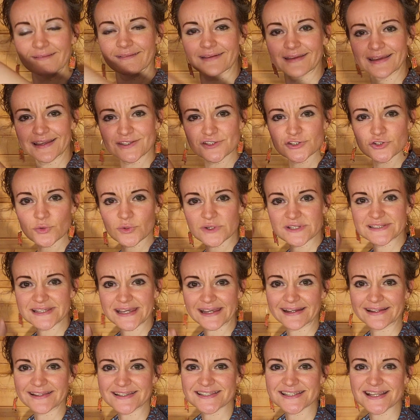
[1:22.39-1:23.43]
into a
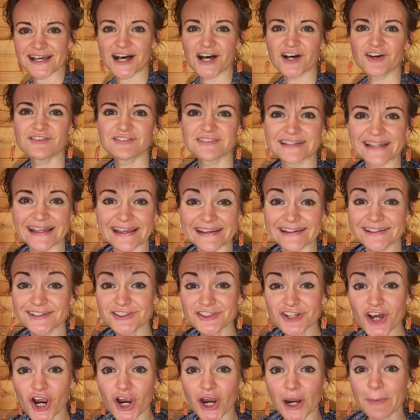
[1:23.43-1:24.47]
dance of light and
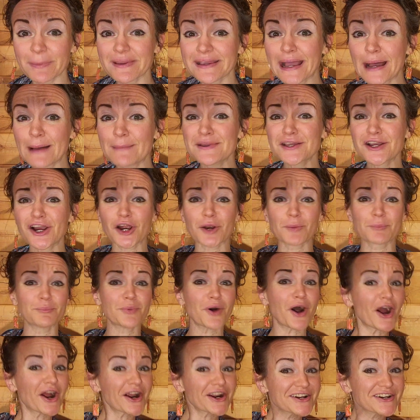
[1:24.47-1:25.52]
dark, becoming our
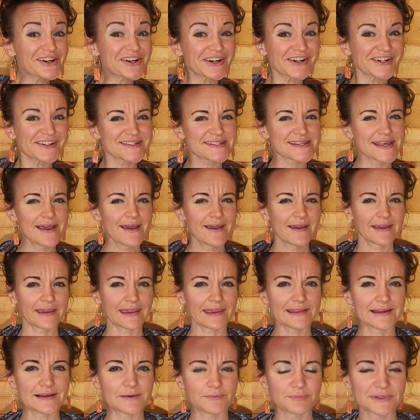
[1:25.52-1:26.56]
partners
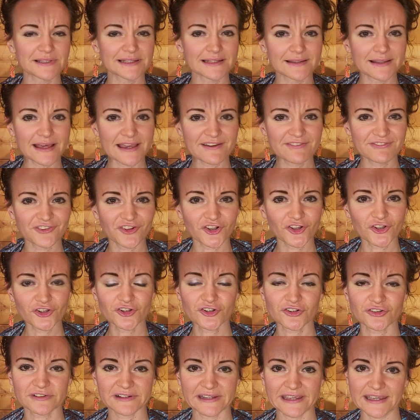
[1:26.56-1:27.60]
in a playful,
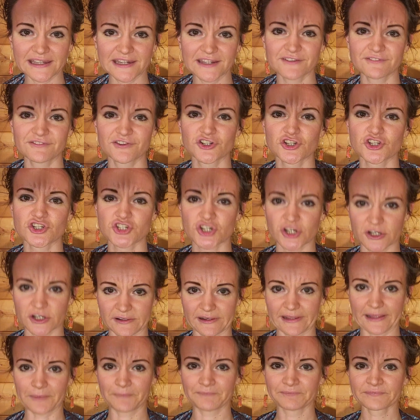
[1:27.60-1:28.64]
creative journey.